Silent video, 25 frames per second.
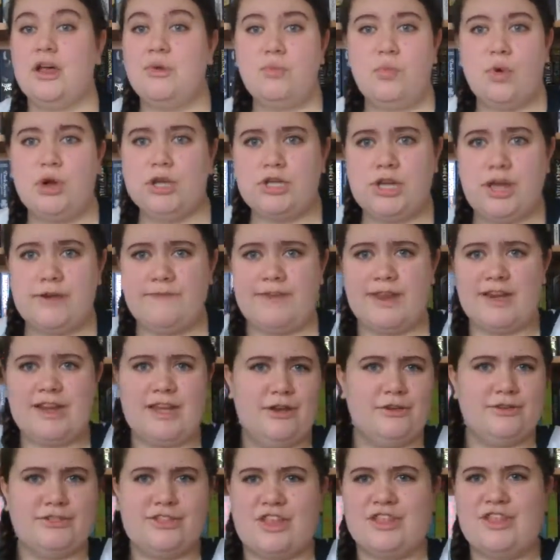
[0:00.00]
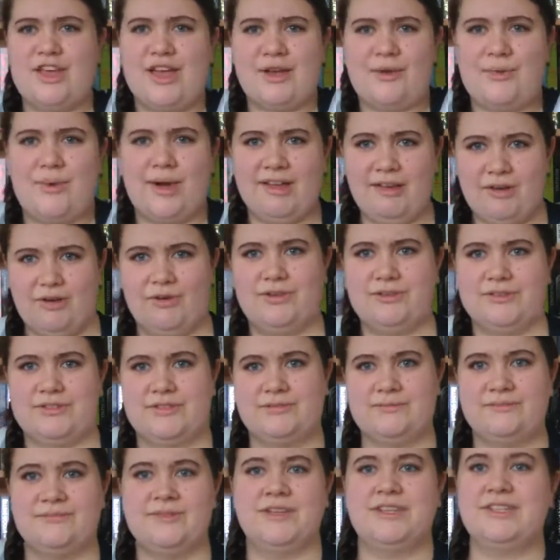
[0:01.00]
and watch her videos, they're quite
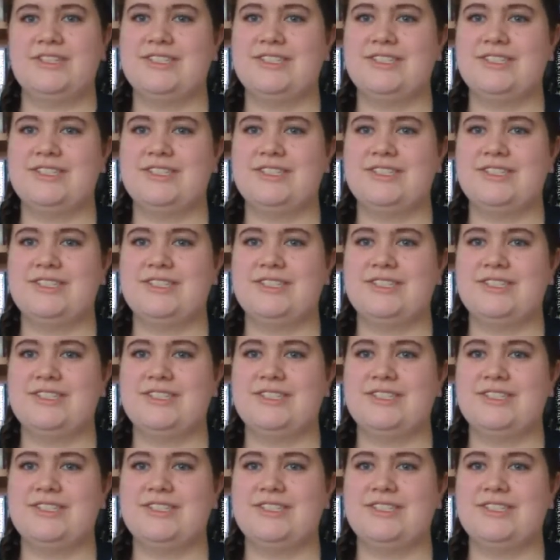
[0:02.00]
awesome.